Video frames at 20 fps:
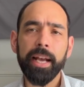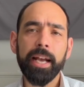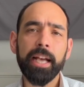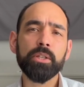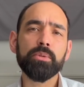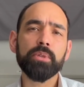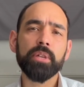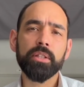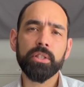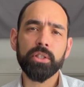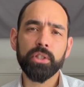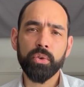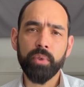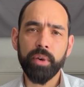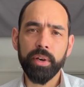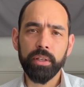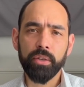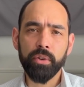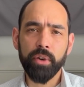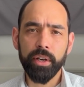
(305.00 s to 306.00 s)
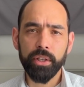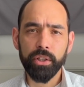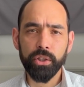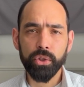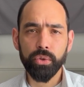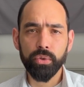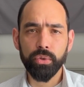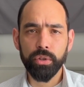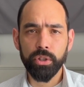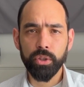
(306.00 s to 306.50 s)
as well as the credit
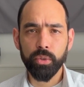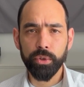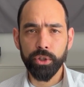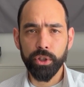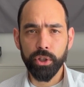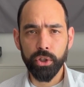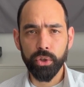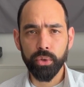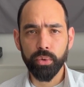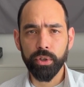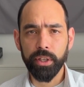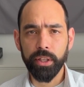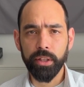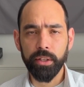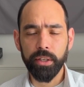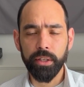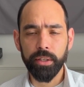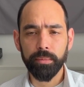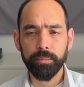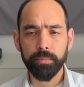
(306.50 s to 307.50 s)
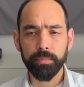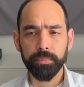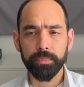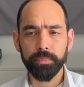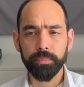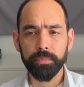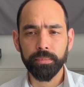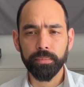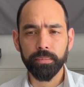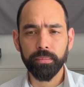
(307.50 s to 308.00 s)
scores which are stored in there.
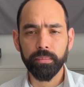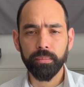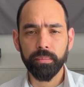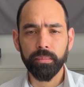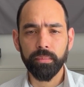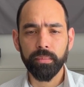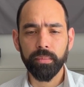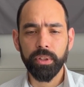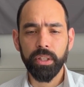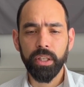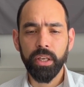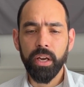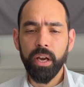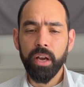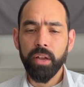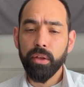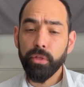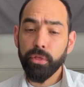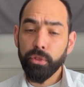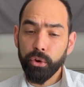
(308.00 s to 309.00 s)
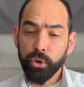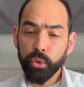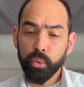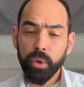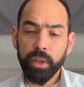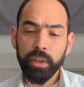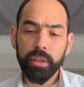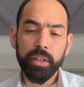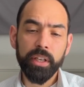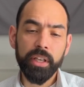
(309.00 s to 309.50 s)
The third
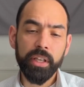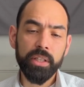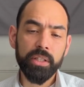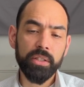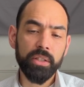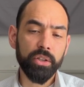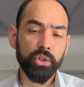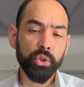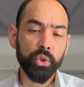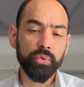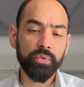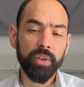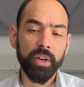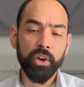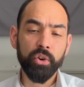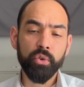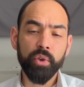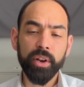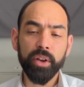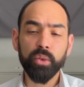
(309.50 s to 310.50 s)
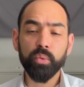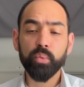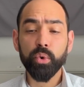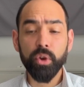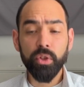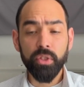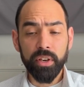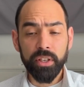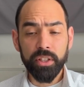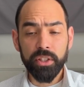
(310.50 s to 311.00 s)
one is a Schufa credit
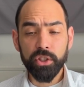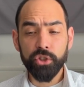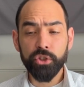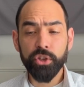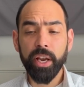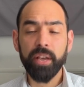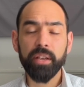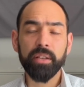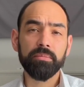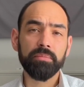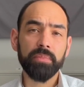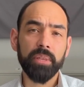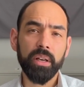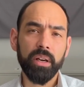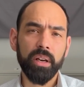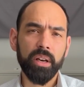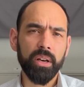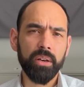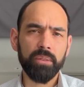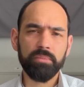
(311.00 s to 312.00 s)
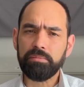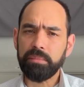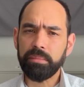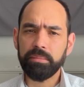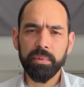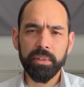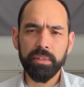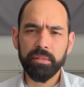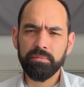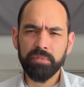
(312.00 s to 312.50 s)
worthiness check.
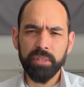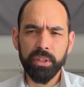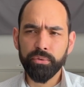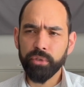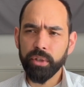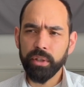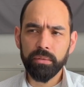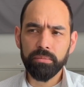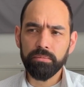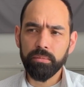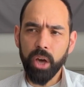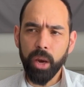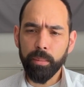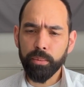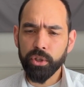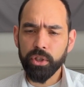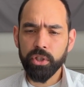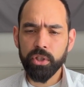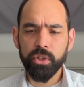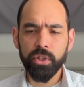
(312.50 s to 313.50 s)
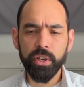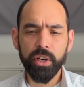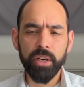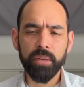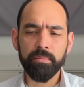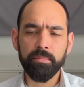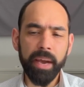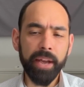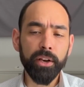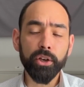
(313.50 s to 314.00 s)
Different options there,
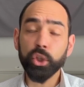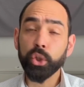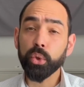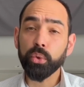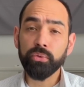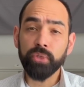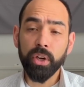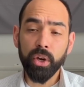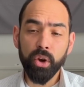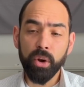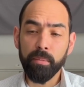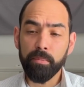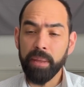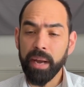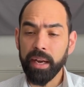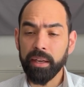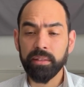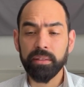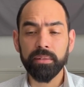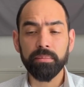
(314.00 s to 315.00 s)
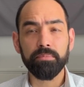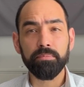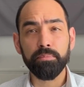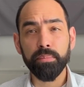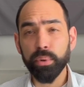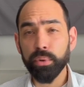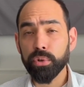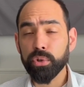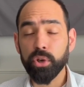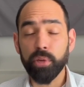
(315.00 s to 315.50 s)
minus Schufa Compact,
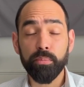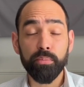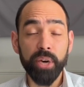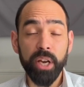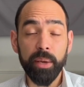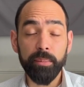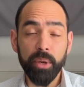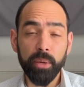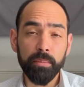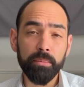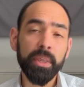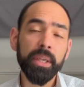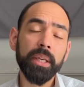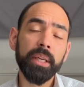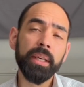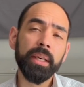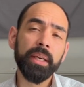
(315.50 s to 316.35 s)
Plus or Premium.